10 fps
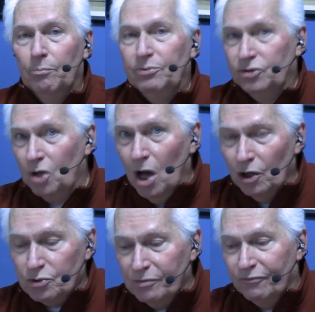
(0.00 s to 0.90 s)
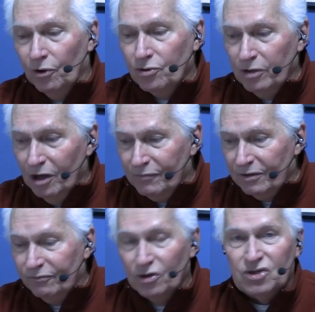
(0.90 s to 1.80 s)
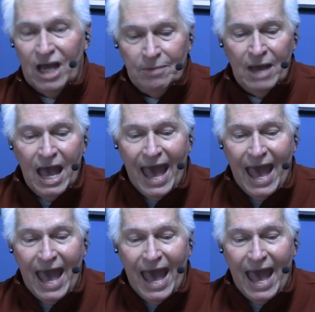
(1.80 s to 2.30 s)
Saul is referred to here for the first time